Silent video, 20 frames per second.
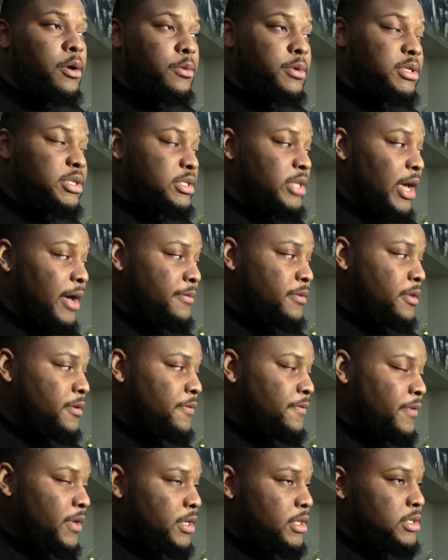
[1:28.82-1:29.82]
We just have
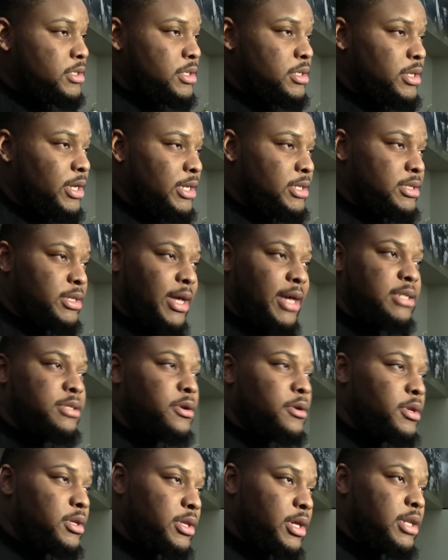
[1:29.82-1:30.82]
to finish. That's that's
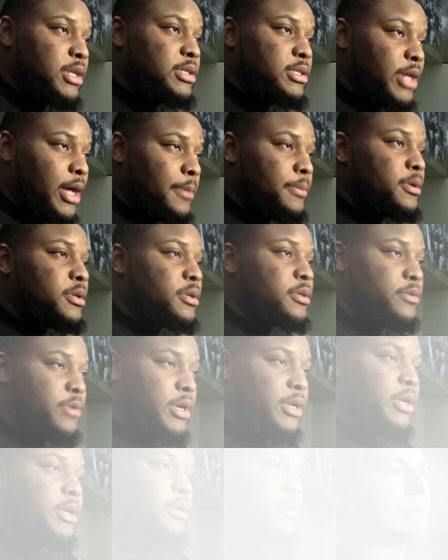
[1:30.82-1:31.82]
the only thing that's stopping us
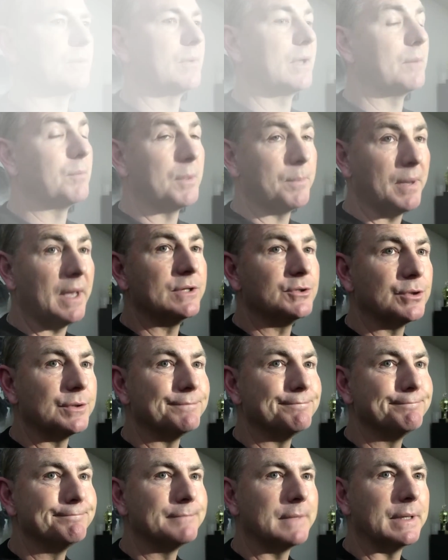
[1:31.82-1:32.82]
right now. I think we got to be
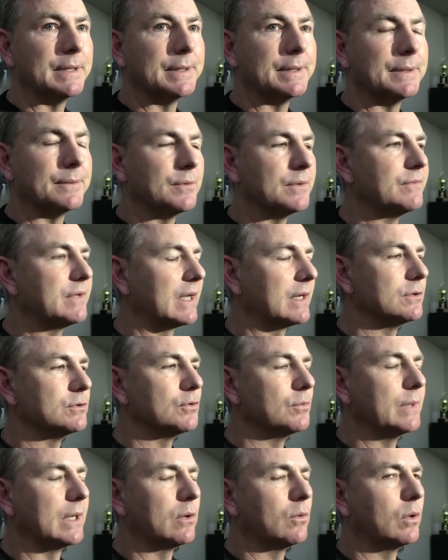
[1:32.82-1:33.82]
patient. Uh, we've taken
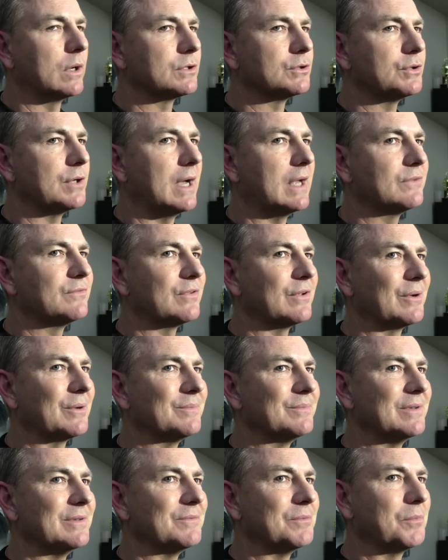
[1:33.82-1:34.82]
too many quick shots
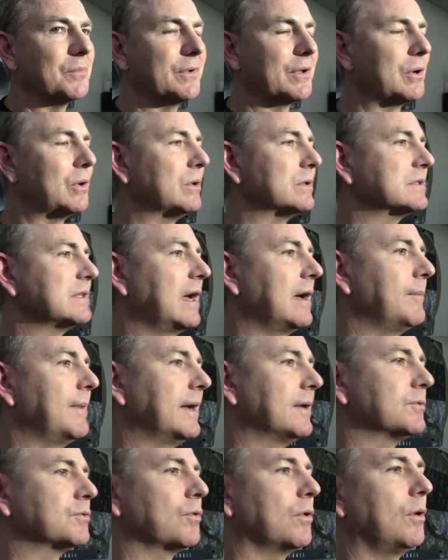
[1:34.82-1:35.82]
there. Even we called
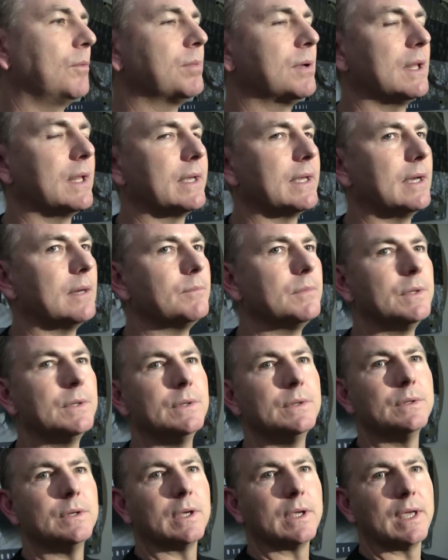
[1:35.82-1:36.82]
timeout and draw a play up.
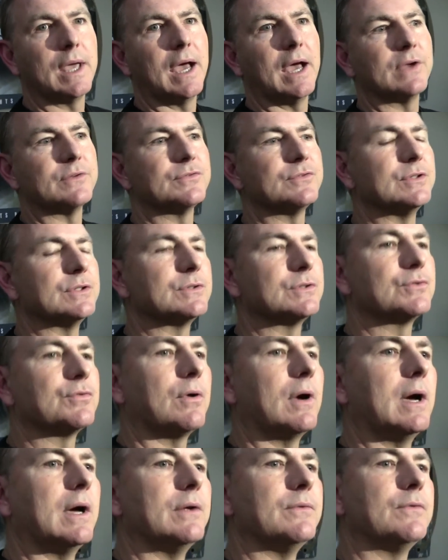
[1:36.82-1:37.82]
The guys just
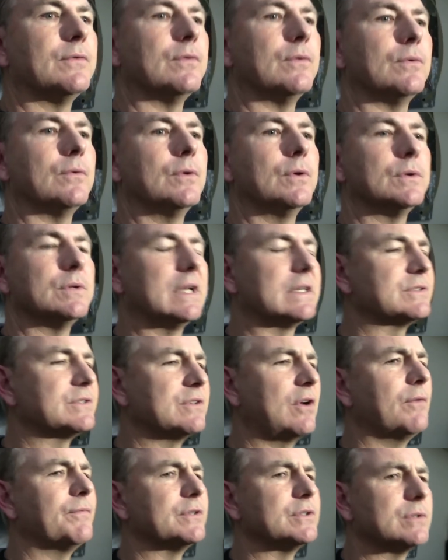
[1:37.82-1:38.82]
tried to, not
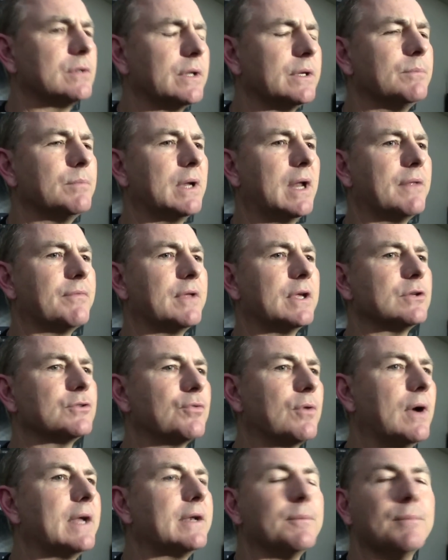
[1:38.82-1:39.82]
selfishly, but I think
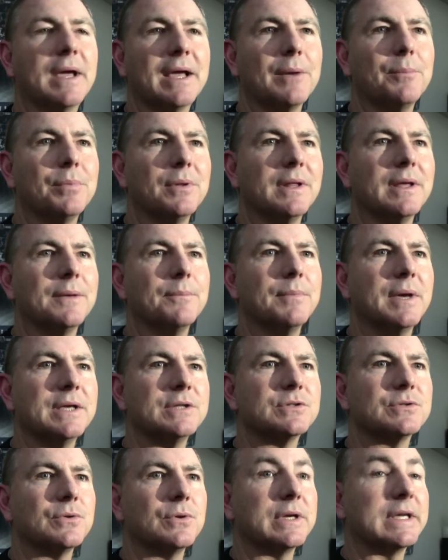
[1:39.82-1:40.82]
tried to make a play
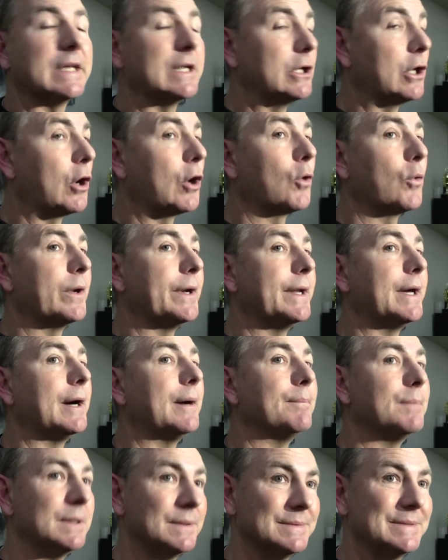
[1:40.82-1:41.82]
based on getting hurried
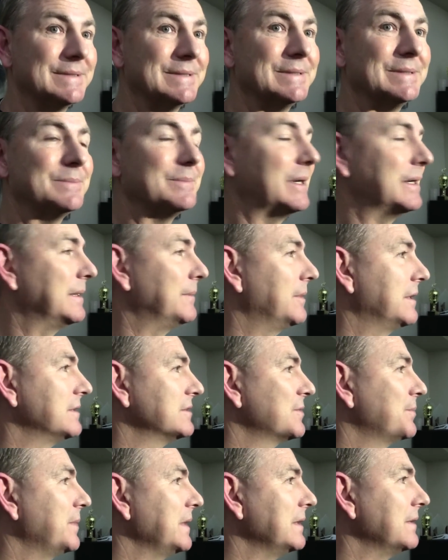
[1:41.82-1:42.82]
up uh, by the
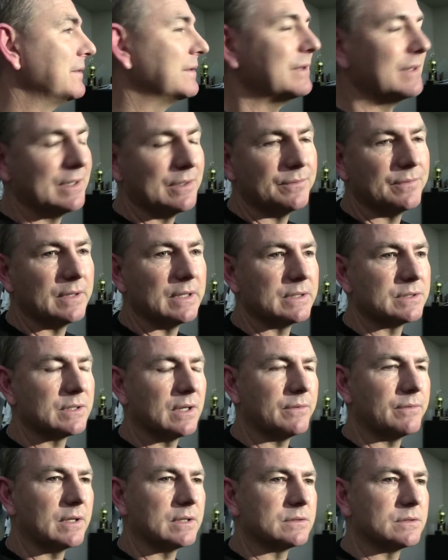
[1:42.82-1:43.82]
speed of the defense.
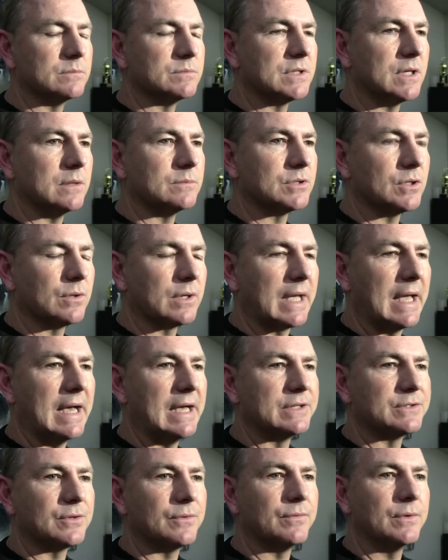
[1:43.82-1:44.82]
I think sometimes our
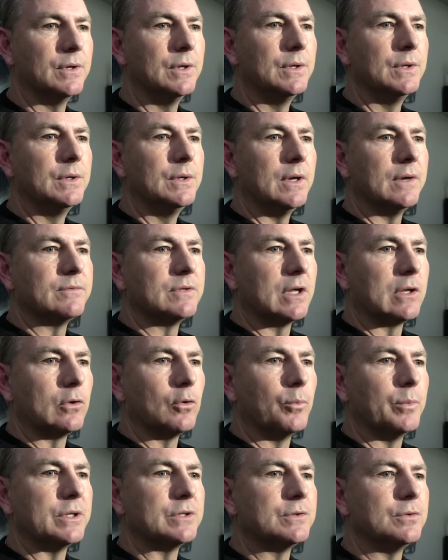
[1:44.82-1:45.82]
guys have, have done a
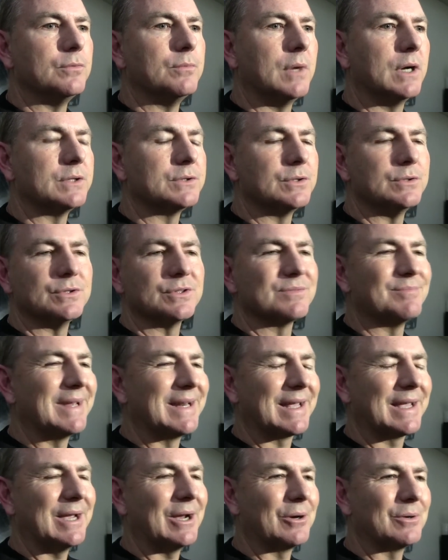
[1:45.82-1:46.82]
little bit too much and just
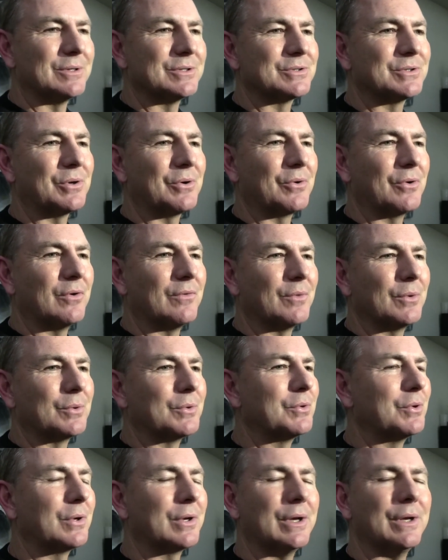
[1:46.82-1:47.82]
made a careless turnover or
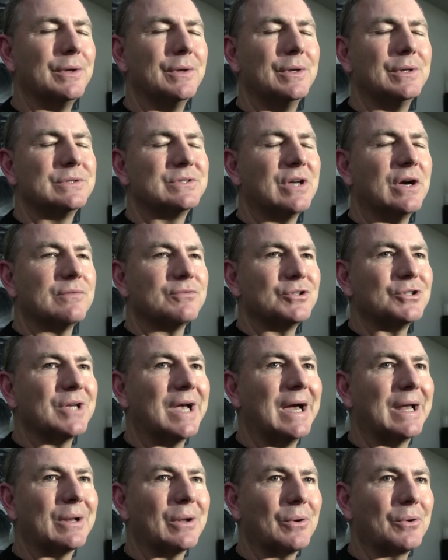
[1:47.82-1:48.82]
took a tough
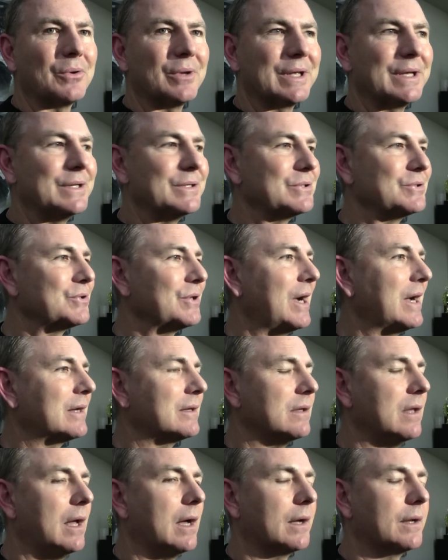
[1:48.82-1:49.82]
shot early in the shot
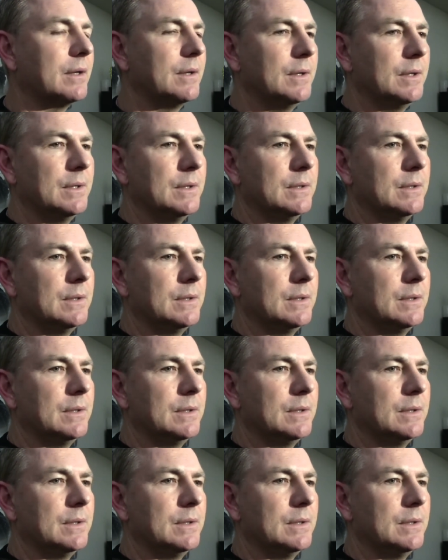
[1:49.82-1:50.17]
clock.